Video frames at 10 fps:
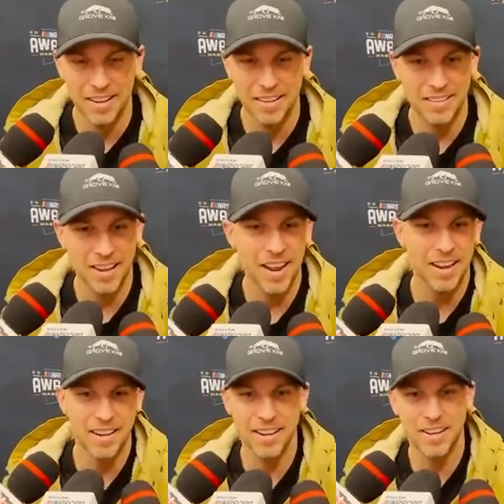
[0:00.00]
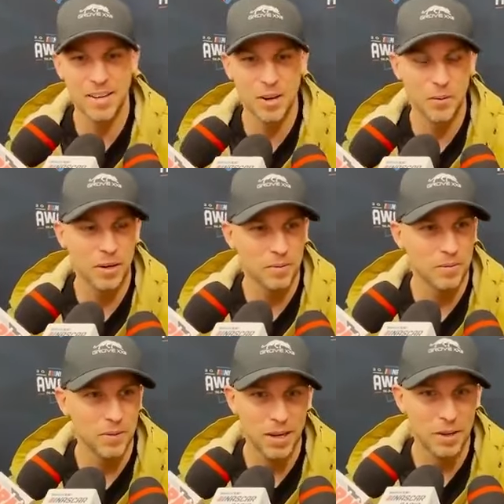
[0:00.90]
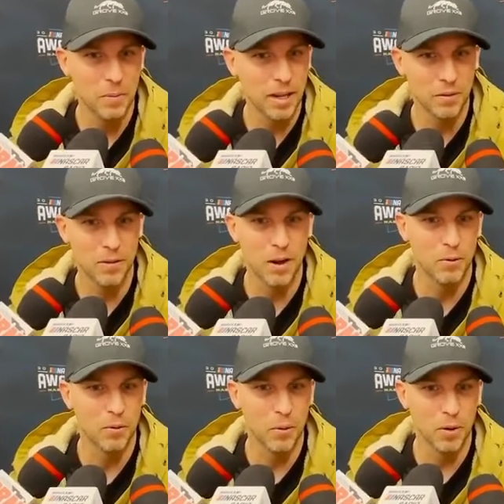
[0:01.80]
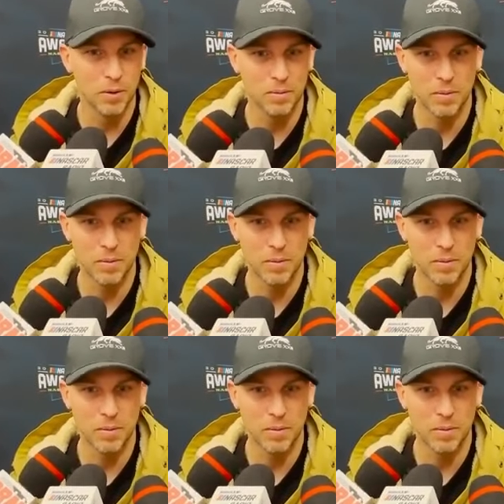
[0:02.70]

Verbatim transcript: Dang, and you know we, we didn't make the final four